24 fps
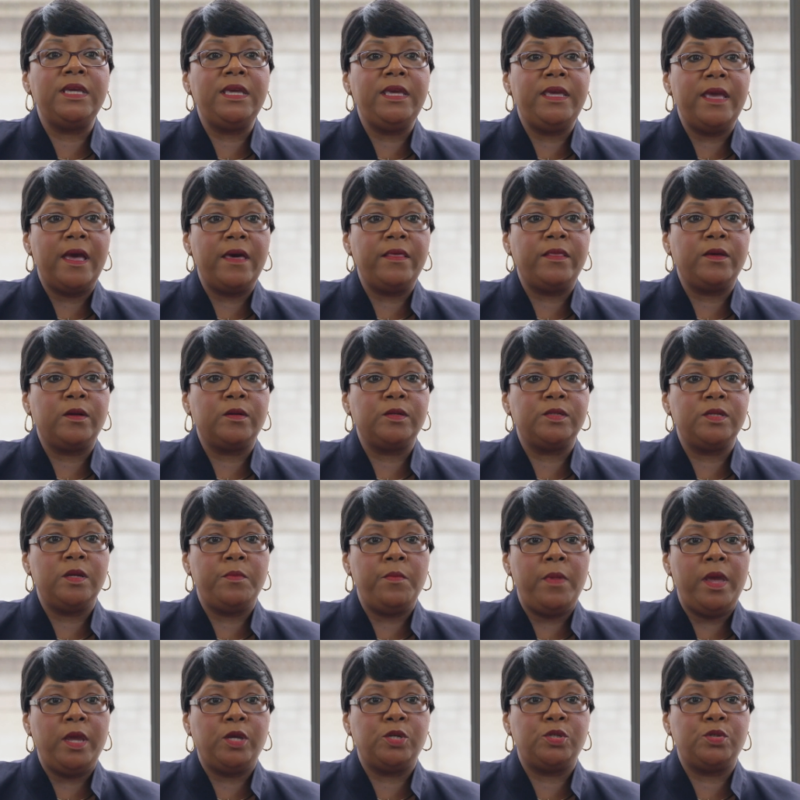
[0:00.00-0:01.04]
together to
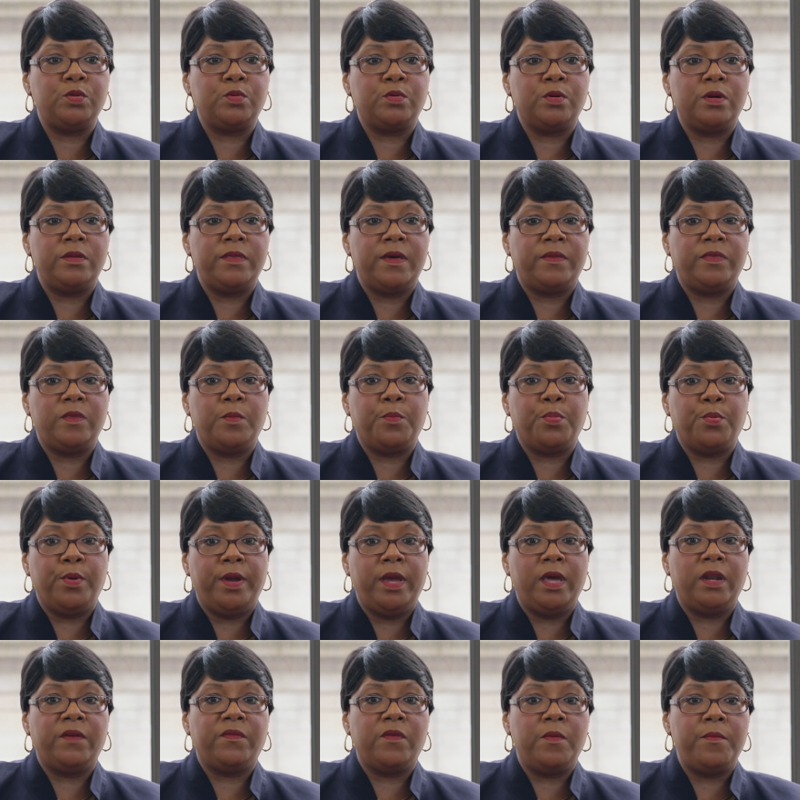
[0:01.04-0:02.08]
make sure that the
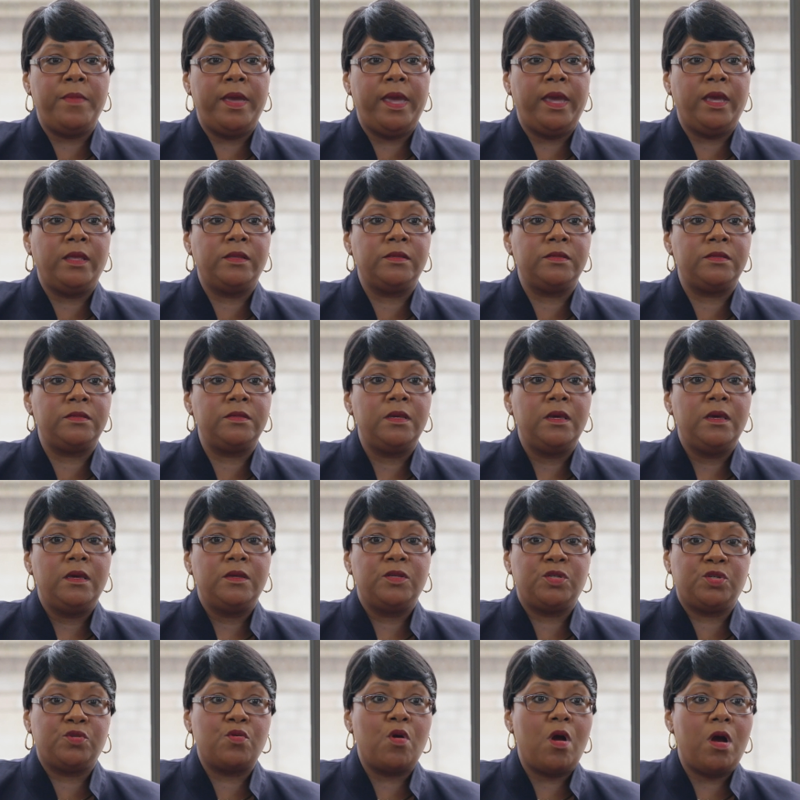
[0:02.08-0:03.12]
brand remains
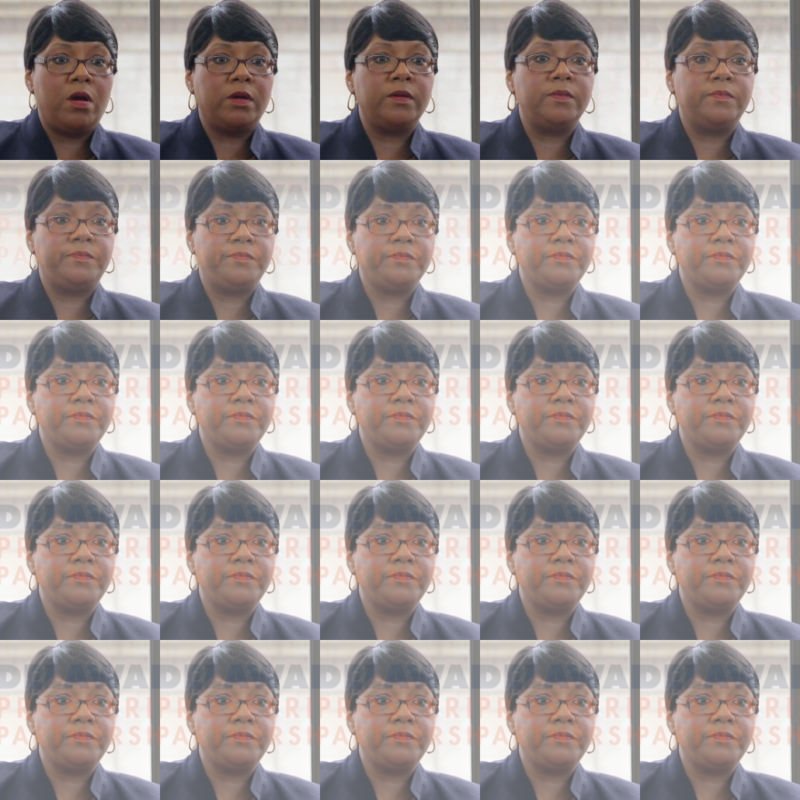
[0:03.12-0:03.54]
strong.